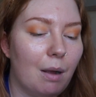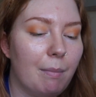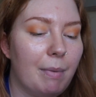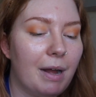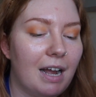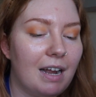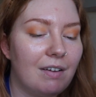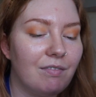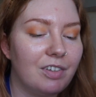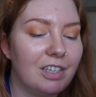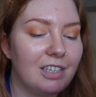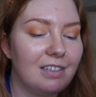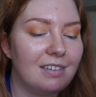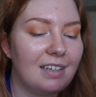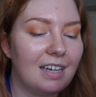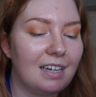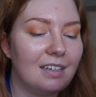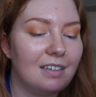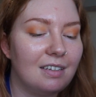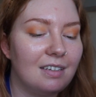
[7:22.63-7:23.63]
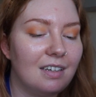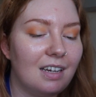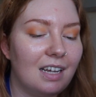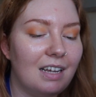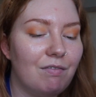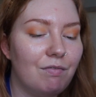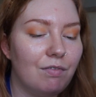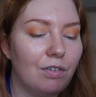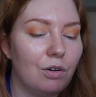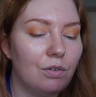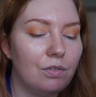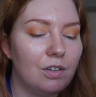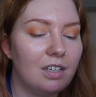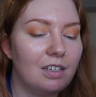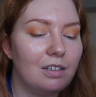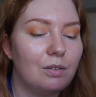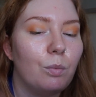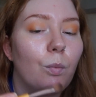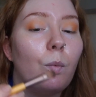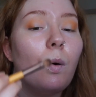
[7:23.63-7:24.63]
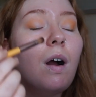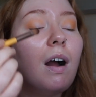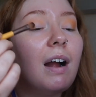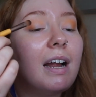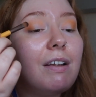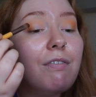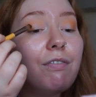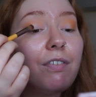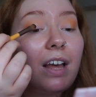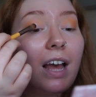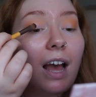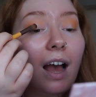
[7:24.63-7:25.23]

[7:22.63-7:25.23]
about Henry II involves his wife.